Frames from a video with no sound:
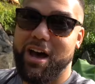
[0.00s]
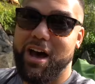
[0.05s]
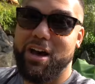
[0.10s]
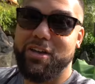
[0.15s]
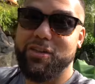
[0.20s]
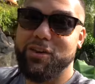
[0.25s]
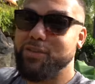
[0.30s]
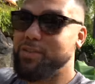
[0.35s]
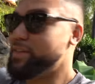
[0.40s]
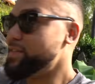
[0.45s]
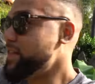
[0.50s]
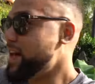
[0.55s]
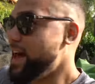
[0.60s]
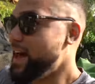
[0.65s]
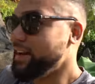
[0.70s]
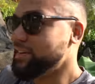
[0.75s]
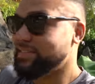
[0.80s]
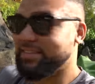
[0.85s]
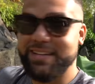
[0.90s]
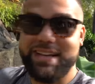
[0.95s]
other than
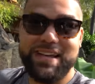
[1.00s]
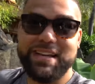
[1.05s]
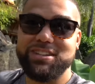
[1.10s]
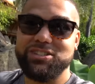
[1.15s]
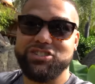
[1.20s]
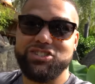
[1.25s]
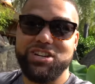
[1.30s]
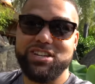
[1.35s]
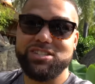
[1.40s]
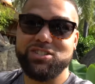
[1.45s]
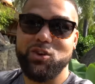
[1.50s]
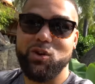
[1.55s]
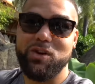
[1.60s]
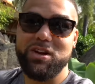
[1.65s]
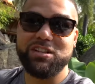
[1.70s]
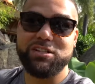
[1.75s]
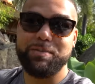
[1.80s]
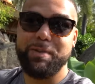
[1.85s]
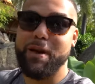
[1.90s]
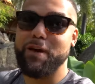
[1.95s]
that, it's just
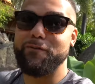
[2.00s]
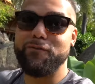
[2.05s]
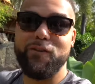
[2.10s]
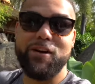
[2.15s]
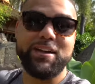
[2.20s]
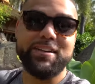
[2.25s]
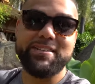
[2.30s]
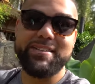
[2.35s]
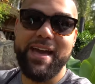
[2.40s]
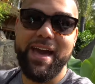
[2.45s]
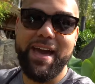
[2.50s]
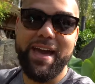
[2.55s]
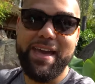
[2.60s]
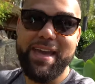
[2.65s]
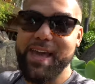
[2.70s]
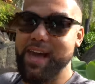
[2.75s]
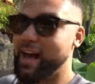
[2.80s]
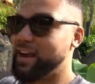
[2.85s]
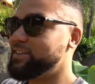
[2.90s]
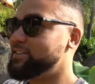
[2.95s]
going to be a fun
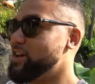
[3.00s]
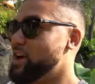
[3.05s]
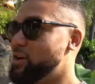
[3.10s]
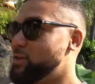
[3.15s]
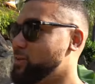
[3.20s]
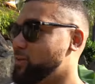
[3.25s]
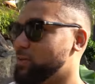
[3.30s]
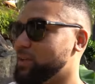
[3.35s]
day. I don't